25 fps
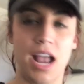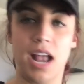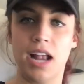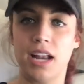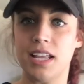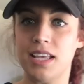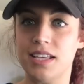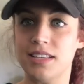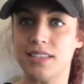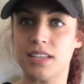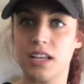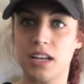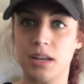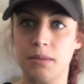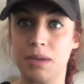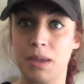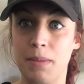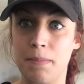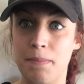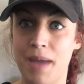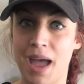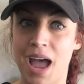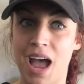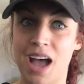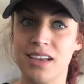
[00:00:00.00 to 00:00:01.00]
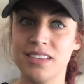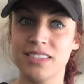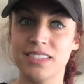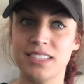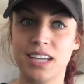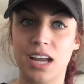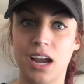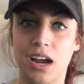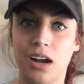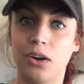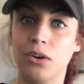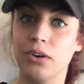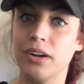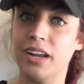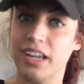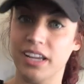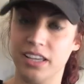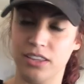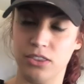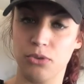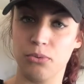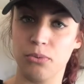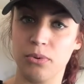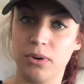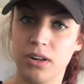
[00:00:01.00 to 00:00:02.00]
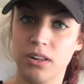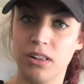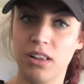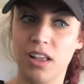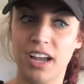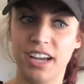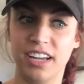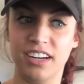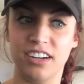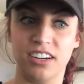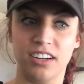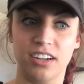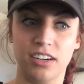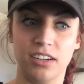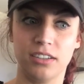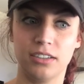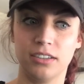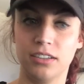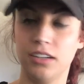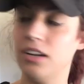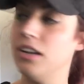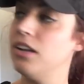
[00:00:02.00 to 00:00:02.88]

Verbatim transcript: and he's gonna be passed out in the recliner